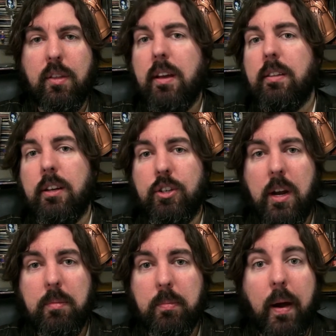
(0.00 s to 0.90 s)
thing that
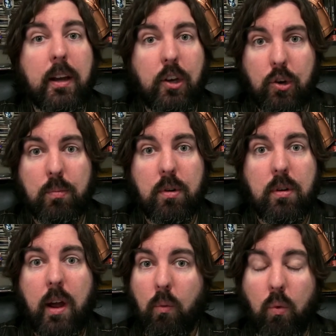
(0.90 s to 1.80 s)
shaped my humor
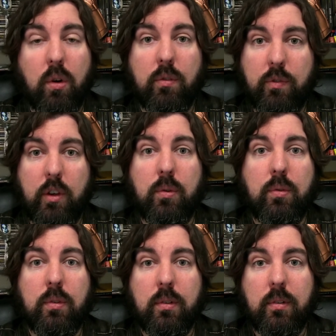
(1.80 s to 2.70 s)
and worldview